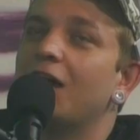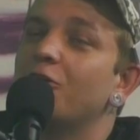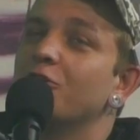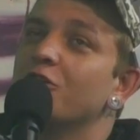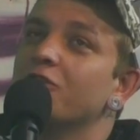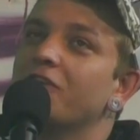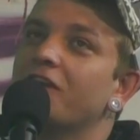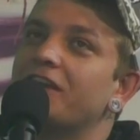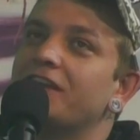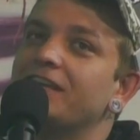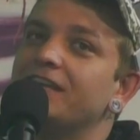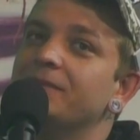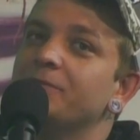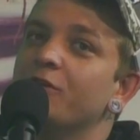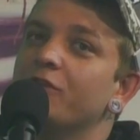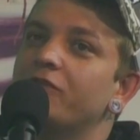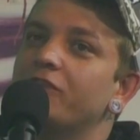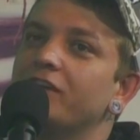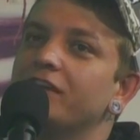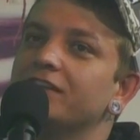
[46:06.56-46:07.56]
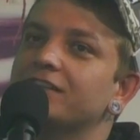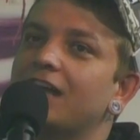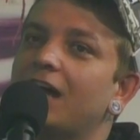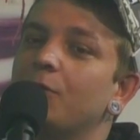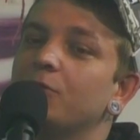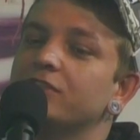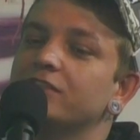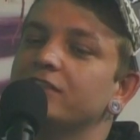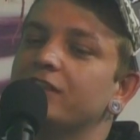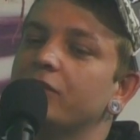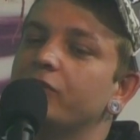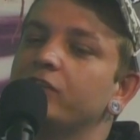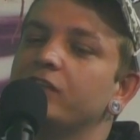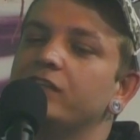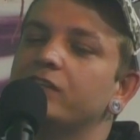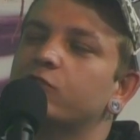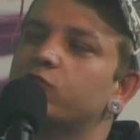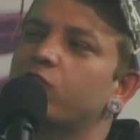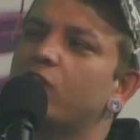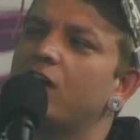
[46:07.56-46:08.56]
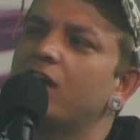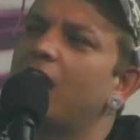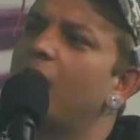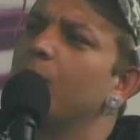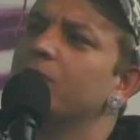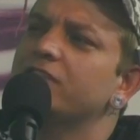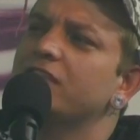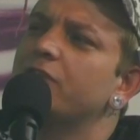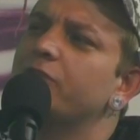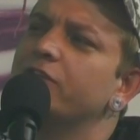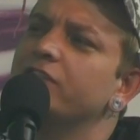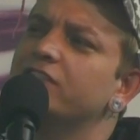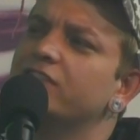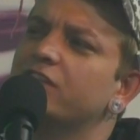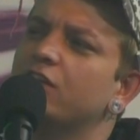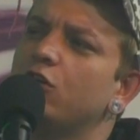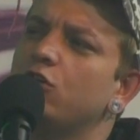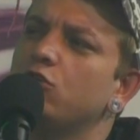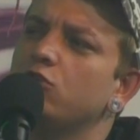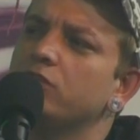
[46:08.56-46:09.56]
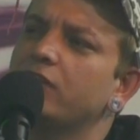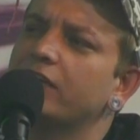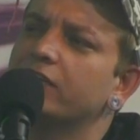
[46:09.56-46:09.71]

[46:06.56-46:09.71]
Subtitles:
know if I had an emo phase. I wasn't definitely into rock. I was never into the whole like